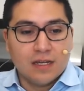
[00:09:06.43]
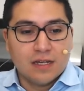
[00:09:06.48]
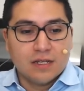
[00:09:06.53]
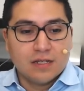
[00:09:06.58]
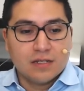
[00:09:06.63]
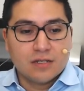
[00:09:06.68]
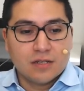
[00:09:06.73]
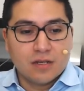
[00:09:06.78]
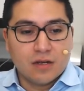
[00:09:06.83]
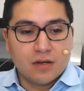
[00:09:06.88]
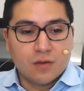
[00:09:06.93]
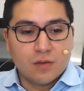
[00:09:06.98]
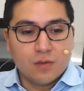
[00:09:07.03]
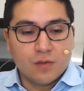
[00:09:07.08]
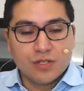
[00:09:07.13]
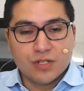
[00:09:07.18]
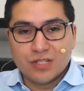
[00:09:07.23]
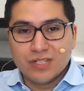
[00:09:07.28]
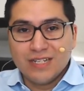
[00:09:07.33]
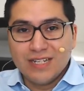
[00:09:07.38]
So we
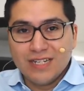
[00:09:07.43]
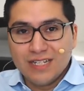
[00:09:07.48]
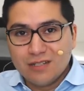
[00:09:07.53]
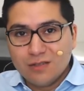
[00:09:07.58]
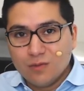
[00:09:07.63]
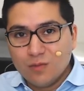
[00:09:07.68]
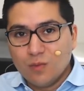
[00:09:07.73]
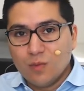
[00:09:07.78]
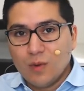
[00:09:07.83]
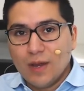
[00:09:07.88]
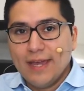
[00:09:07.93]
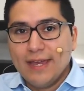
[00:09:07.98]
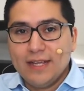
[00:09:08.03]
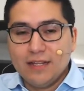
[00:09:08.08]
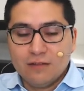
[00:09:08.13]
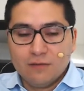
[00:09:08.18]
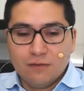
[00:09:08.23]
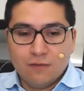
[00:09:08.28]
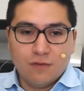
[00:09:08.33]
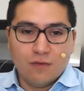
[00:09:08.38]
just need to wait
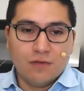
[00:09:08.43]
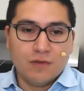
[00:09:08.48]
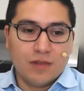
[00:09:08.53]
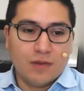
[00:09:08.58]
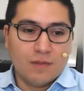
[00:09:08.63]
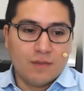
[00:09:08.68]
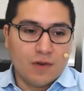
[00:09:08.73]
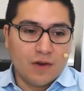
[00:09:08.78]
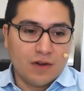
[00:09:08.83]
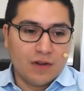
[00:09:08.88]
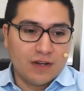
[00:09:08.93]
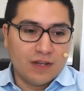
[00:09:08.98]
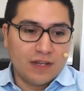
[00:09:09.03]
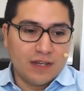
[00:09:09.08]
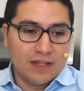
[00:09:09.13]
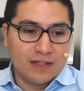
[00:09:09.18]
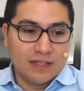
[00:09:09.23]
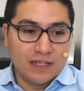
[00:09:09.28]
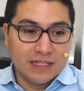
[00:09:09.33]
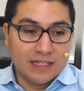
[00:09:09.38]
for the
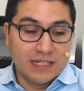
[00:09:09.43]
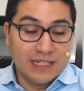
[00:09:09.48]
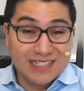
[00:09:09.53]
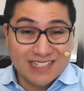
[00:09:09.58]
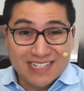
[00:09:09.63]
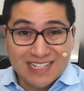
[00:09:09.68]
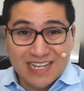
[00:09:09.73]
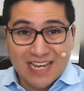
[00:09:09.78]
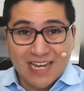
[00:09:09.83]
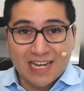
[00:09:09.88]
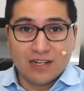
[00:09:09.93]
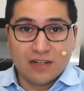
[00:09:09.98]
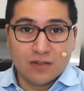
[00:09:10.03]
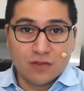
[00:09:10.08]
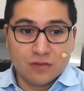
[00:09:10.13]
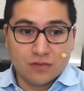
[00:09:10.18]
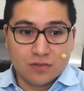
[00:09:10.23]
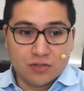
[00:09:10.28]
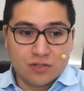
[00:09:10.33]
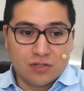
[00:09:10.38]
market, at least the
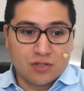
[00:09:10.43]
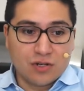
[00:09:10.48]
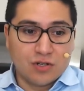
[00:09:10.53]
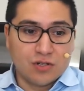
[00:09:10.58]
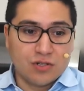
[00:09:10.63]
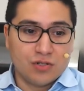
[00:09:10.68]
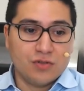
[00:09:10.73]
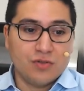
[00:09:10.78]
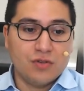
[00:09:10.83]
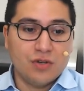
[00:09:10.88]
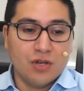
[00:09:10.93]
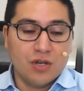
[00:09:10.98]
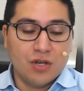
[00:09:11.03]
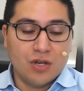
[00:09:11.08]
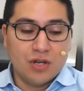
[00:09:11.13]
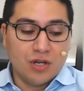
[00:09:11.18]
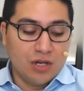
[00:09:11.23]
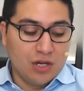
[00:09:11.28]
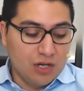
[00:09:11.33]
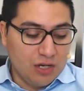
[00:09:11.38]
technicals, to start to
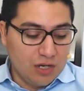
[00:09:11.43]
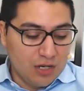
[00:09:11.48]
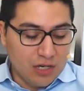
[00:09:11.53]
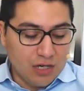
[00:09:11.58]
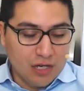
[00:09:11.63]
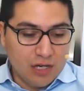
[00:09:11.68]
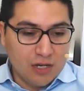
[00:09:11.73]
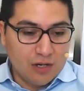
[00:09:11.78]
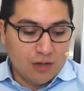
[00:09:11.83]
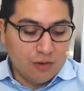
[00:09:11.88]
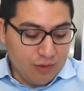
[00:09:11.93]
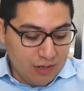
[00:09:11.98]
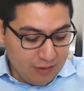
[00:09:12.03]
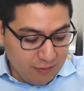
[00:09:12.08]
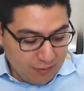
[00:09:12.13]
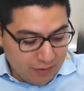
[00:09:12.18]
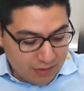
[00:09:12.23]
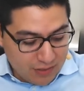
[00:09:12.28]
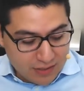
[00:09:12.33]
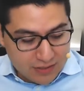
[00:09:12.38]
agree
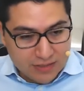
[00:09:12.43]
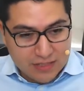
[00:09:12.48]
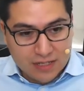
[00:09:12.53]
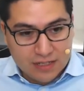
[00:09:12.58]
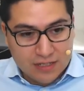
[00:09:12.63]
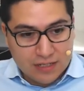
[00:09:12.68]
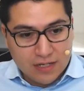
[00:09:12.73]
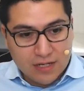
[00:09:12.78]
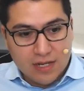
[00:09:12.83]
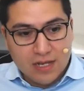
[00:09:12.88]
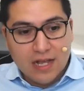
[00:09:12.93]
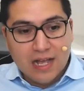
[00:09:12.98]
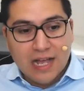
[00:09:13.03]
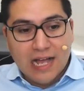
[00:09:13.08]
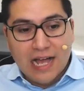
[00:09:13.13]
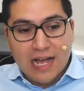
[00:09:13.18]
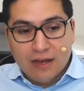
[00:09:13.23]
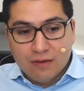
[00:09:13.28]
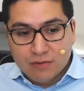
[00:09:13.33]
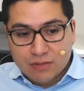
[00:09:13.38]
with us. And
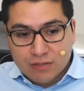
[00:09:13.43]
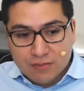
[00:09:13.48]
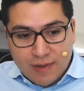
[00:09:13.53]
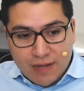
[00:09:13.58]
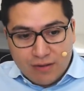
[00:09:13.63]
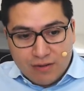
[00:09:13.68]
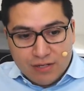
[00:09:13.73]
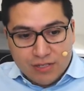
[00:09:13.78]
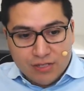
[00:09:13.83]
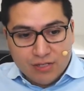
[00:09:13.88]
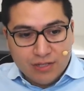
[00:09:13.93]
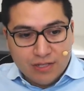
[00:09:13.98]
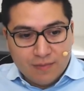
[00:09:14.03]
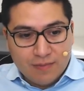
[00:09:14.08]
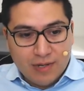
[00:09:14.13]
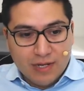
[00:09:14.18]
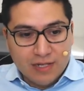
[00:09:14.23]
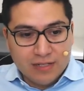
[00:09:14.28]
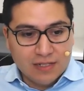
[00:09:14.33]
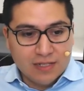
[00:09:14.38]
I was bearish on the
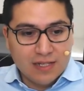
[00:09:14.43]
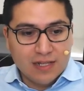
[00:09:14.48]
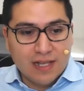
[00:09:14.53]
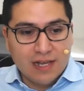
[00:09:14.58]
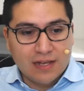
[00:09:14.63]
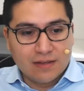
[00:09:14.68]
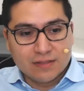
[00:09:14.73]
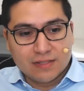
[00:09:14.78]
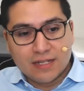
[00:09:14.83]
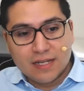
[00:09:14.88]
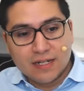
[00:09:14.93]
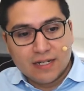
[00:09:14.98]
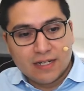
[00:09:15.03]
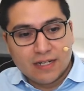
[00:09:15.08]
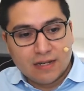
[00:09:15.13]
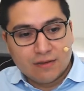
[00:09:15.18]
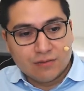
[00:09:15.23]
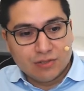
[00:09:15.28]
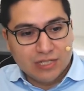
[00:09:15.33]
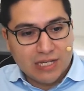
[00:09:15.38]
break to the downside, and I
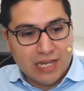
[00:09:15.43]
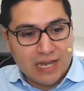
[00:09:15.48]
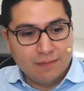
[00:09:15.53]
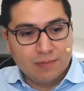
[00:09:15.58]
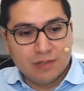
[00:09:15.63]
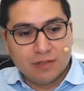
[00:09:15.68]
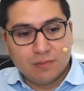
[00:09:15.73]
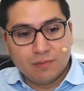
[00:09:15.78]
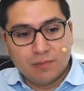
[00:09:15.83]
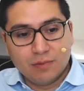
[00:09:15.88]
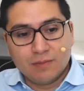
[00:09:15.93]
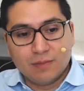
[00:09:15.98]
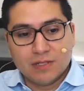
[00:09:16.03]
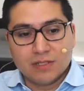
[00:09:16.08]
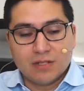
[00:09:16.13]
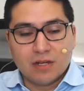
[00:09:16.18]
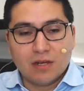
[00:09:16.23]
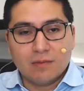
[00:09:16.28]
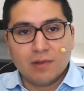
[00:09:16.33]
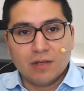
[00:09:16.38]
was happy to put my
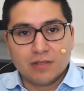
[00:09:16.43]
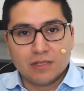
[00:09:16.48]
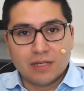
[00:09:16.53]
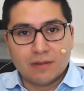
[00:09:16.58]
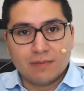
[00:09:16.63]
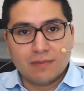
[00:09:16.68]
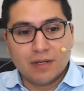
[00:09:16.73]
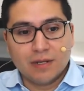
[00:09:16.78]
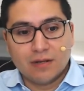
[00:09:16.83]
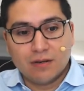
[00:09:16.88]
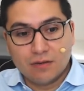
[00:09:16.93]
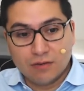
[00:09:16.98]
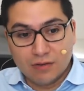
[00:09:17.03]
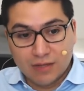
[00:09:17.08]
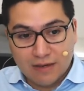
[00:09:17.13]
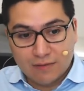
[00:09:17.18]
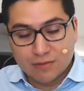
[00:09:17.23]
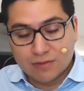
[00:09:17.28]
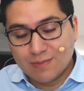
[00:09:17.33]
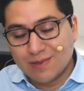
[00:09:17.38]
stop loss up here, or
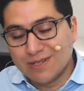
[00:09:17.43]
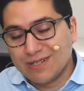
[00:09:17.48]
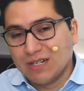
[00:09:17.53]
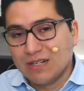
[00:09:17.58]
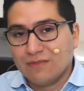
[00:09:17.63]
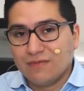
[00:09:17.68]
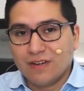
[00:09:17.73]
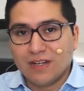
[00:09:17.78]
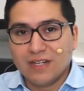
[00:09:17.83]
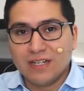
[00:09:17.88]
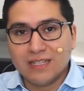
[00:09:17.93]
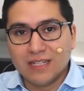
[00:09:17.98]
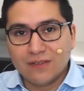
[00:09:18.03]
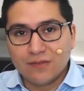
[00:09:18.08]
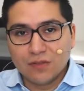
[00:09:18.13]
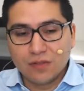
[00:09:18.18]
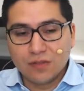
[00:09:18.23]
that was my trend defining level.